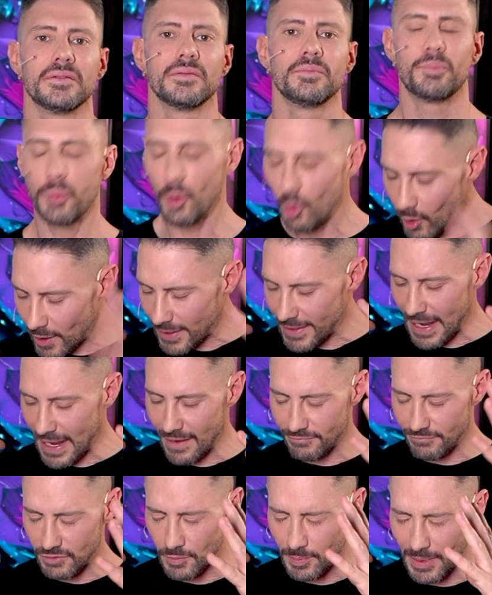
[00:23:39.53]
Boy,
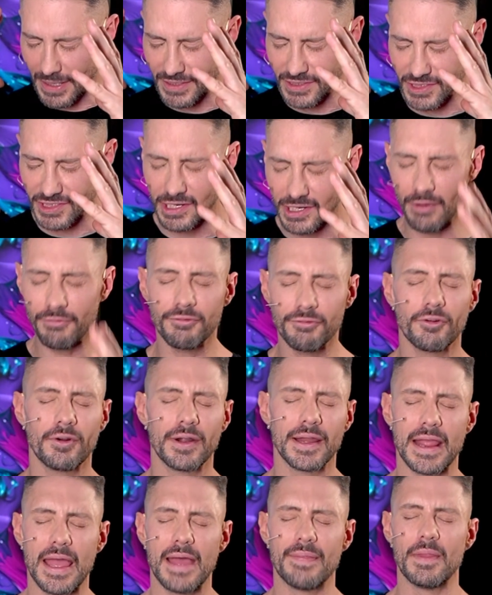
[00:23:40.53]
have you been
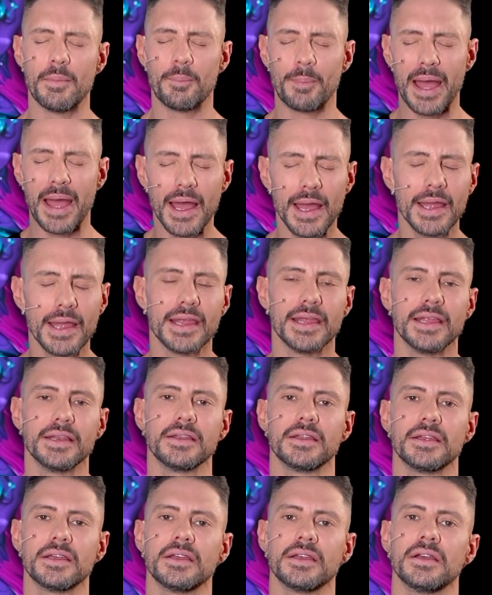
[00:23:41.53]
suffering, and the pain.
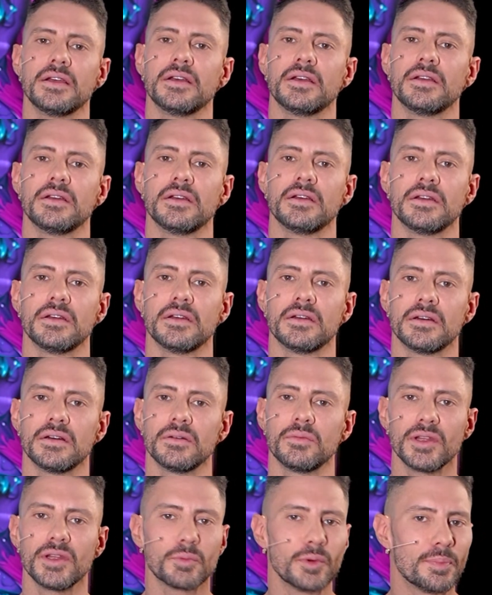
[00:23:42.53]

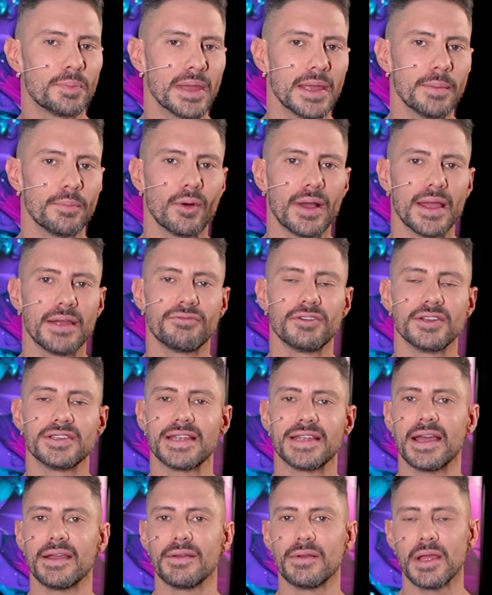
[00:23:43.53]
Work with people every
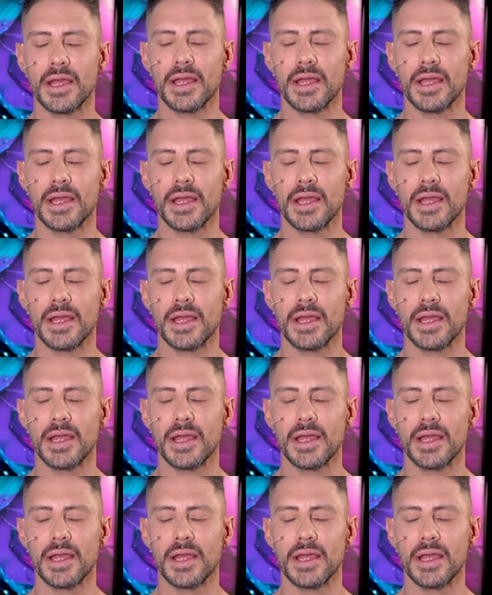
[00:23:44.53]
day.